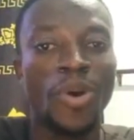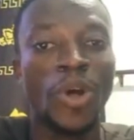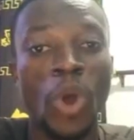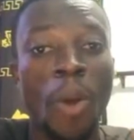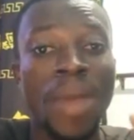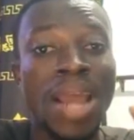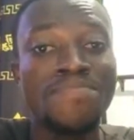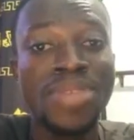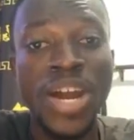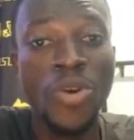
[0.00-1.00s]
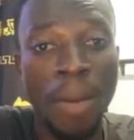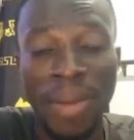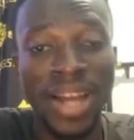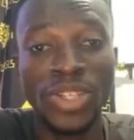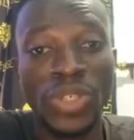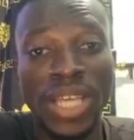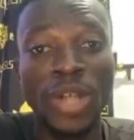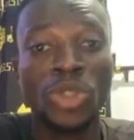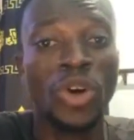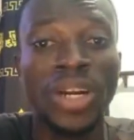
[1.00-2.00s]
because on my BN who I'm a catcher say
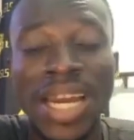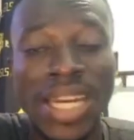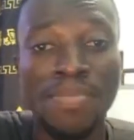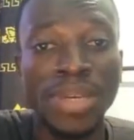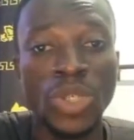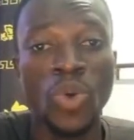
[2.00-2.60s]
sorry, I need this,